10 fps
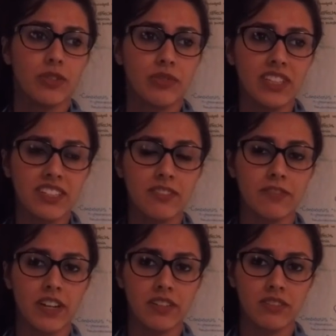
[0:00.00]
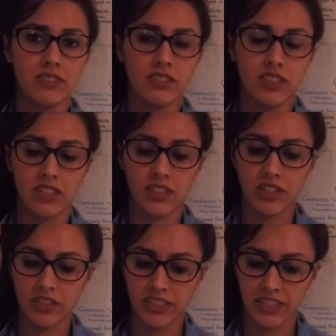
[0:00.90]
releases viral
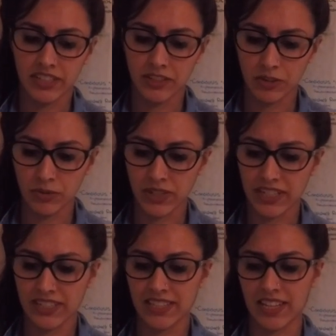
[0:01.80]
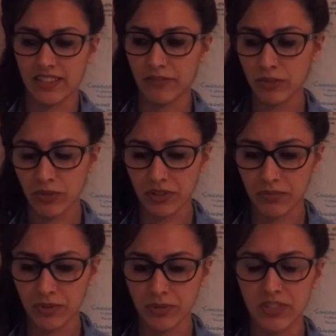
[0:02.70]
RNA into it and a few other
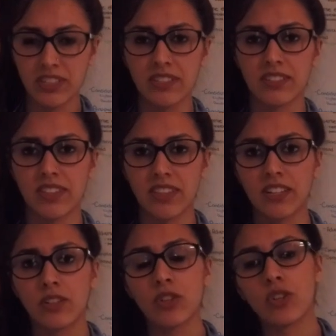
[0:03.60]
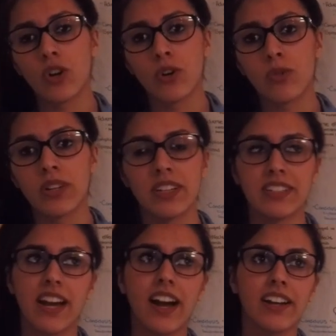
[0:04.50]
proteins that then go and
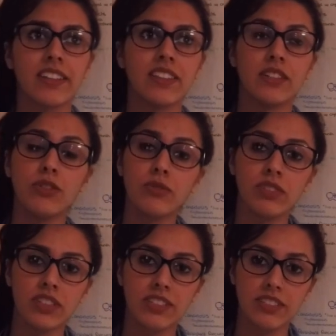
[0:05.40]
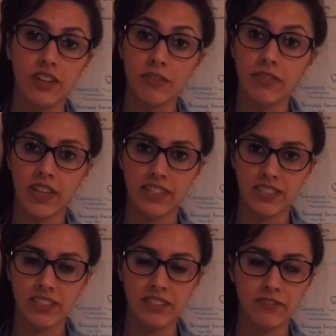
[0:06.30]
attack the nucleus of that
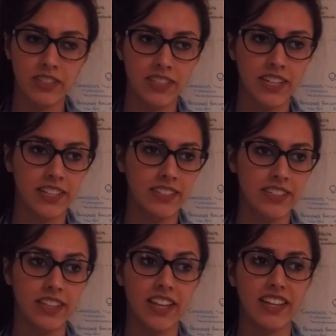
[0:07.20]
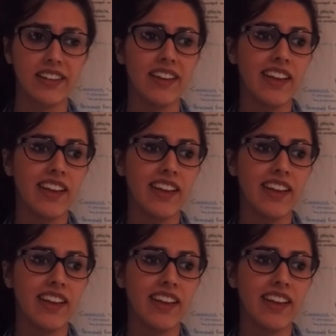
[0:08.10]
T lymphocyte, and then